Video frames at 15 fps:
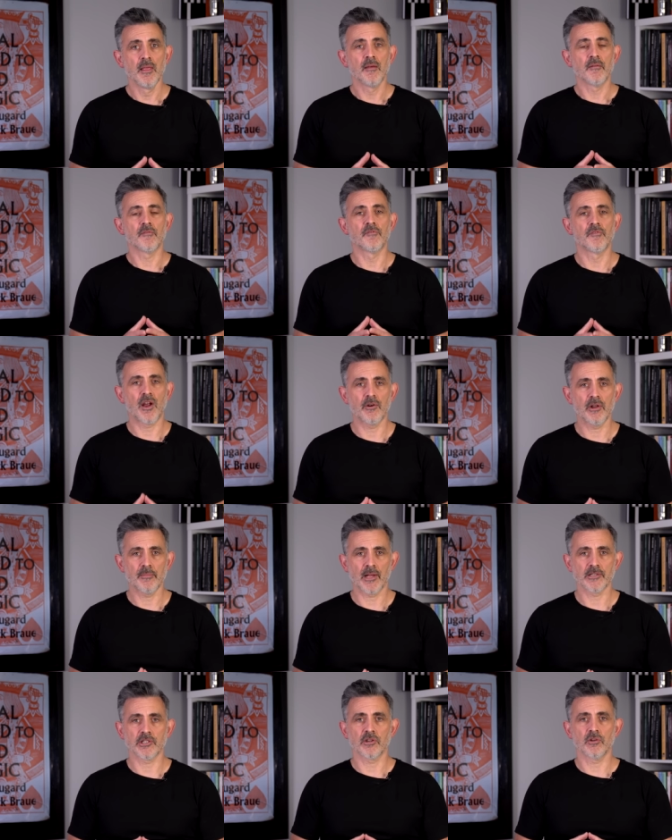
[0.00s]
Very
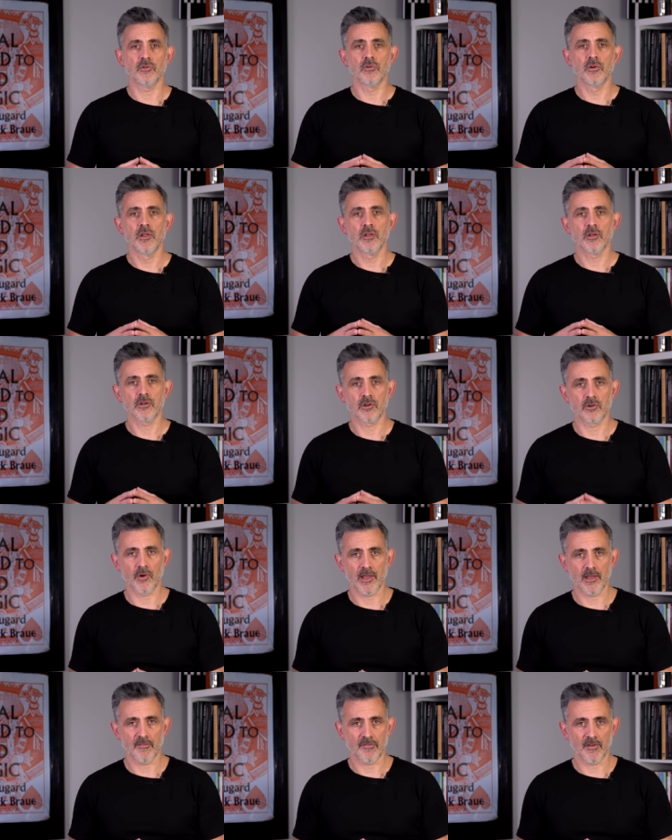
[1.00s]
magical,
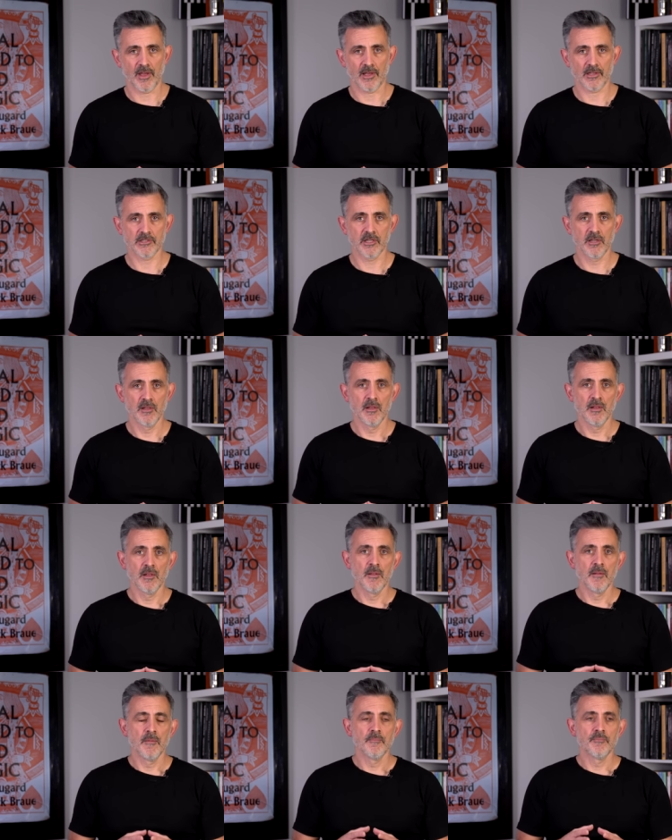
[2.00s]
great effect.
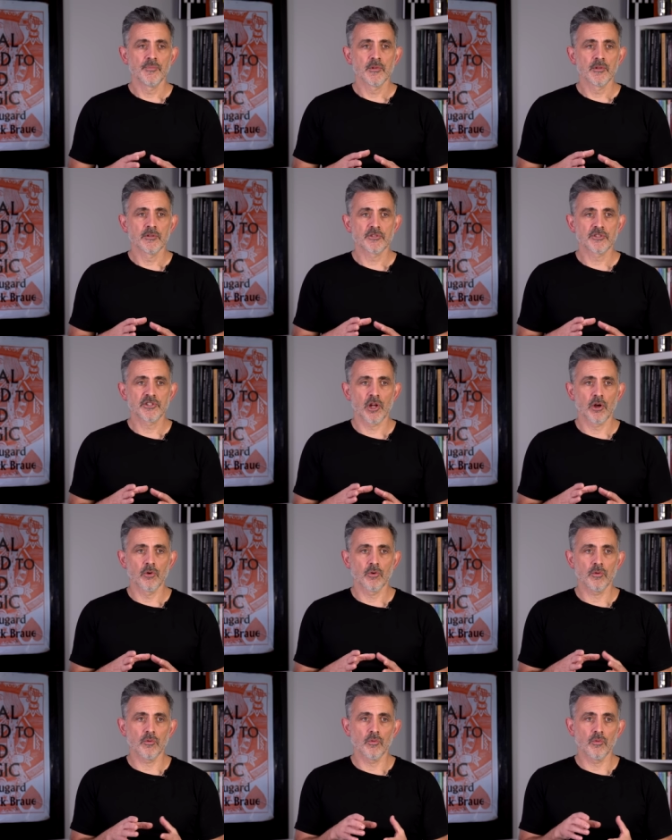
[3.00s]

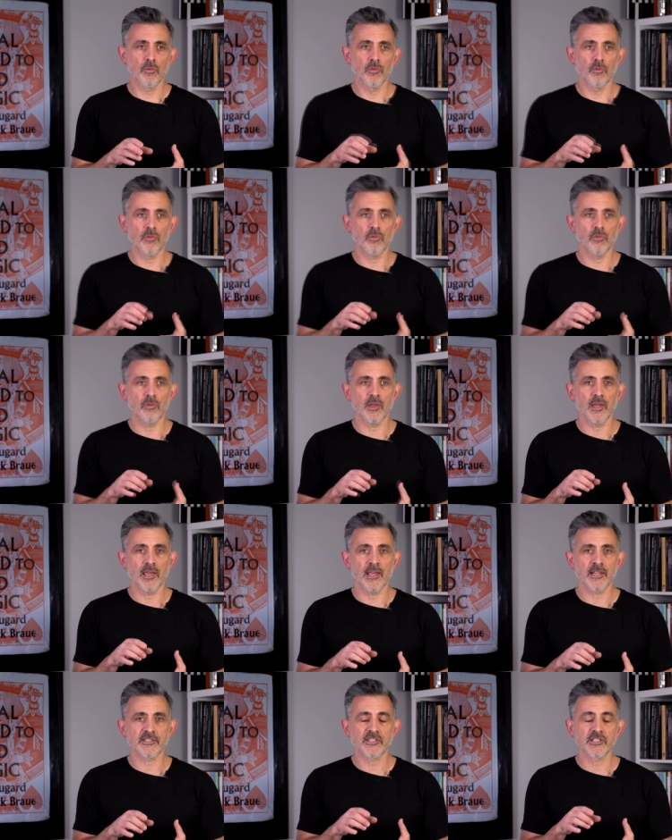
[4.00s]
So
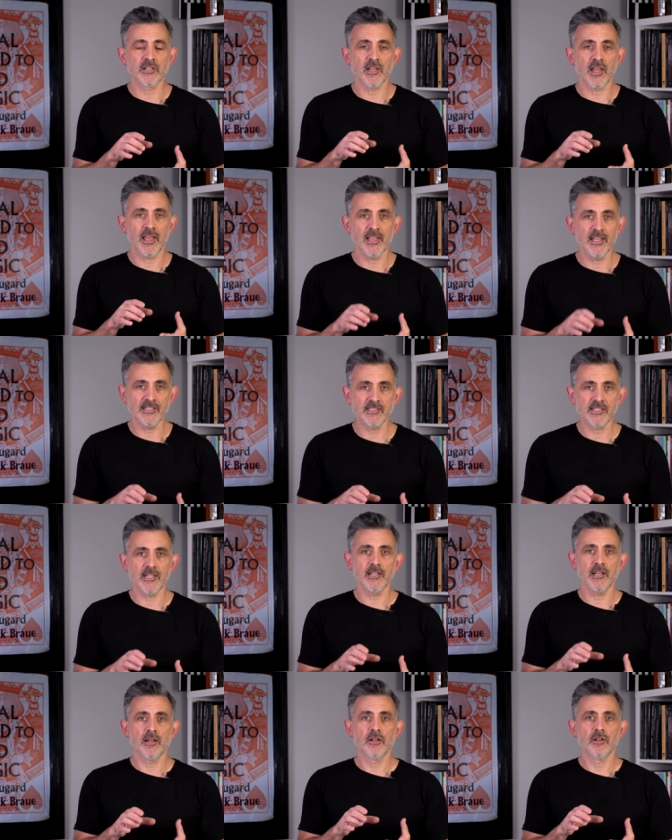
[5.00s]
it's an
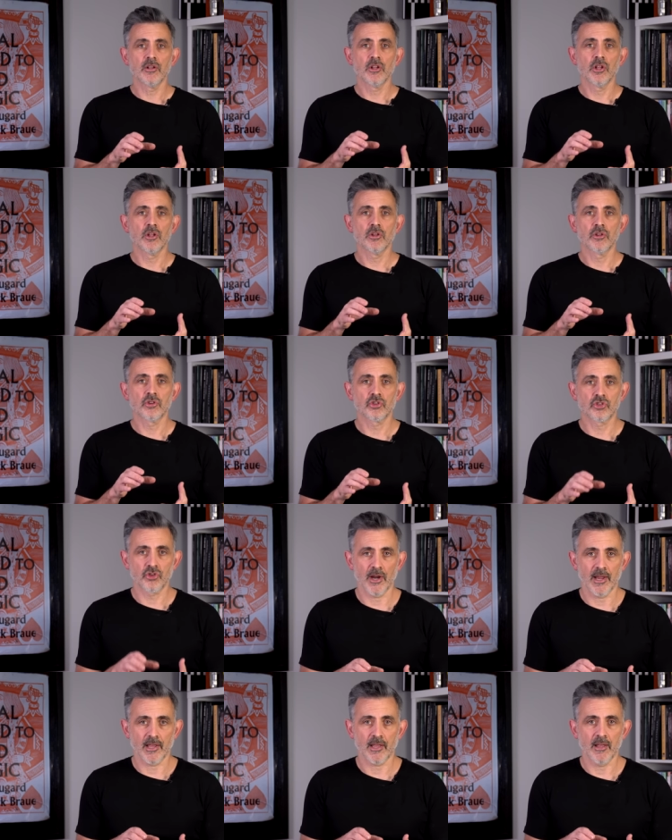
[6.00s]
easy
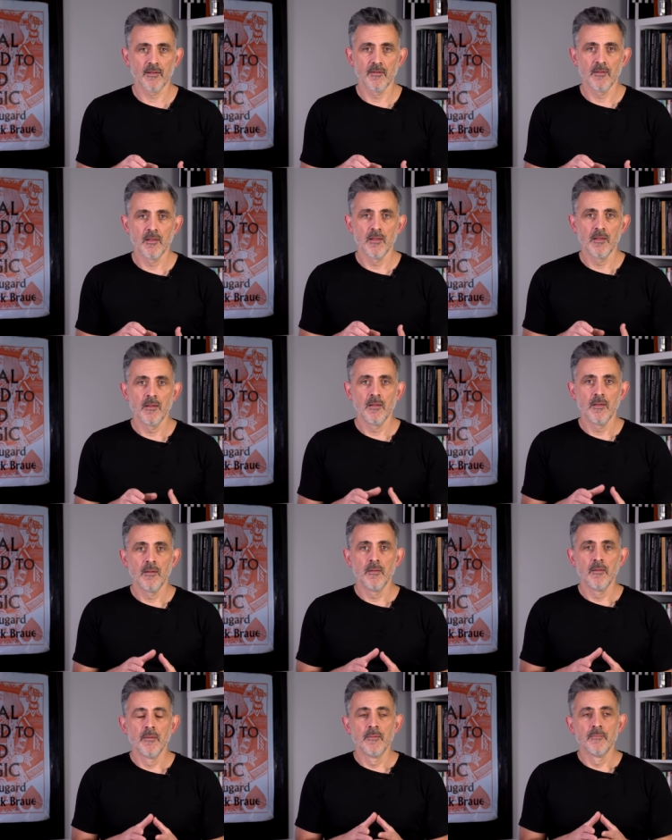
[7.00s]
trick.
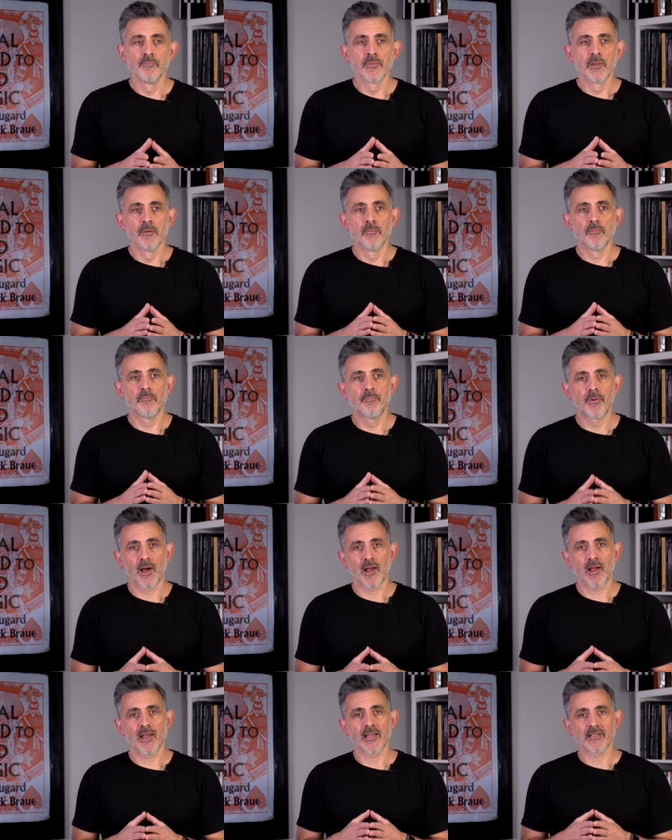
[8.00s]

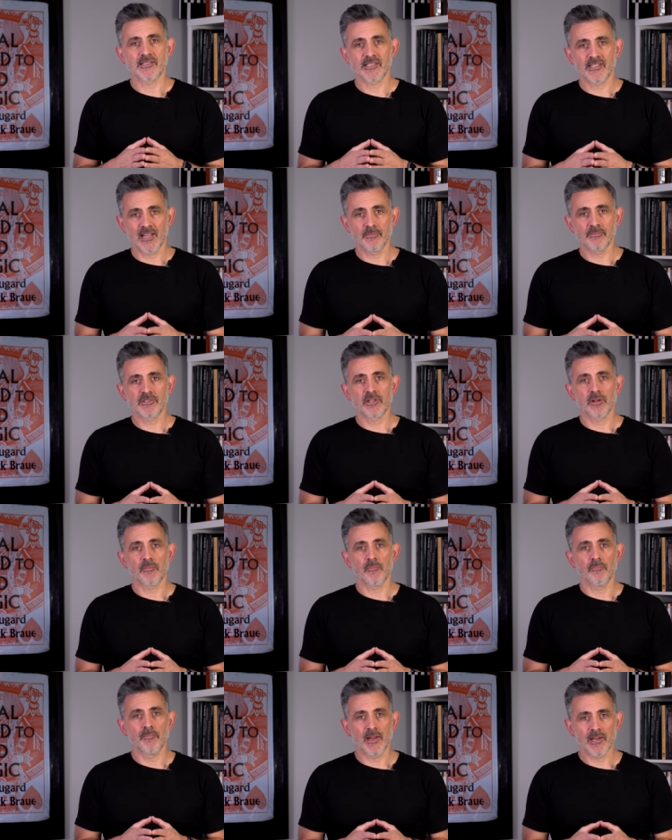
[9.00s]
But it seems
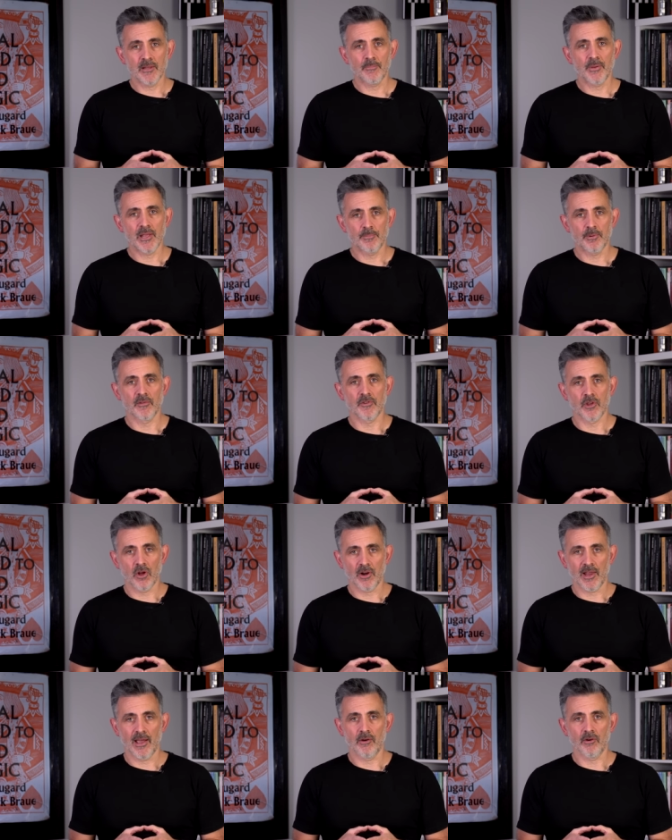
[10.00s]
that many people have
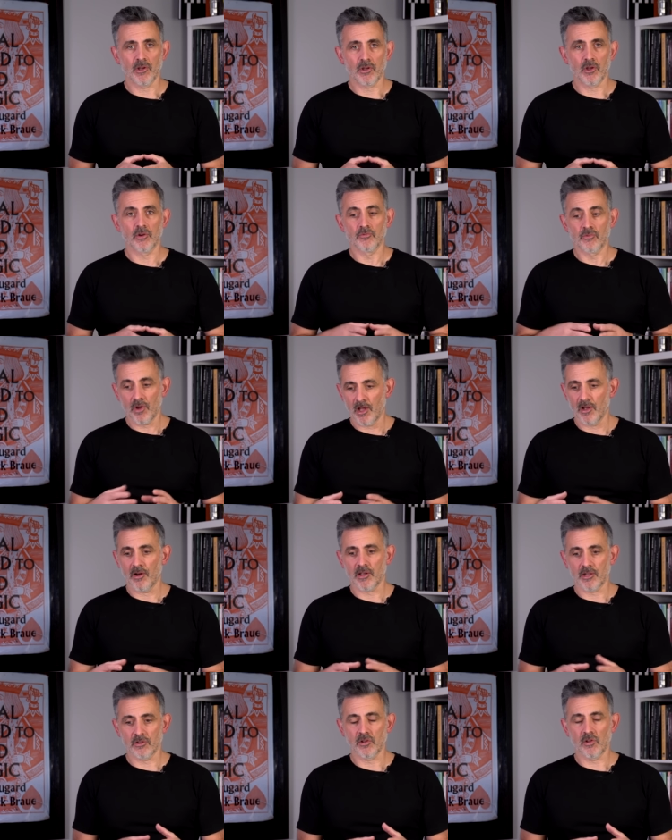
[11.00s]
gone out and gone, right, I
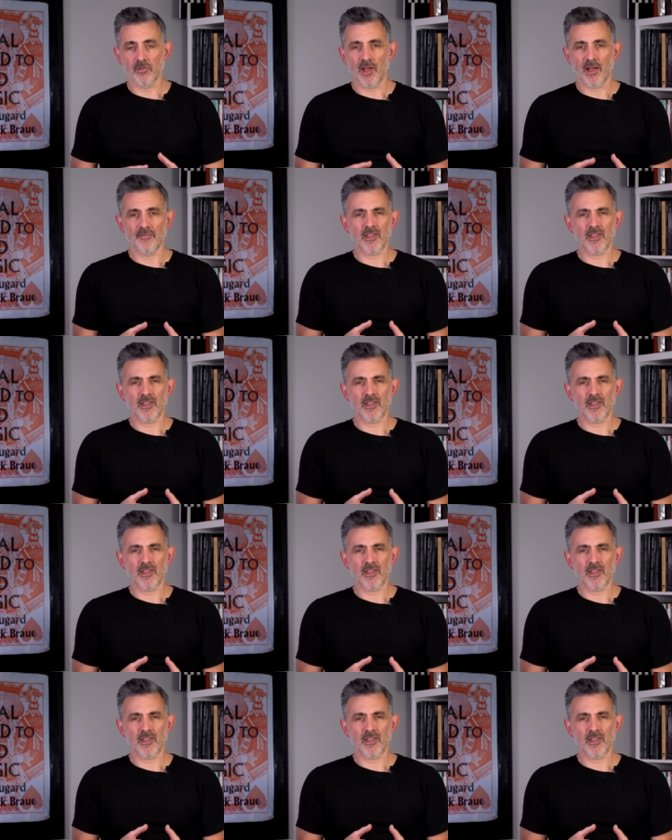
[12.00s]
can do that.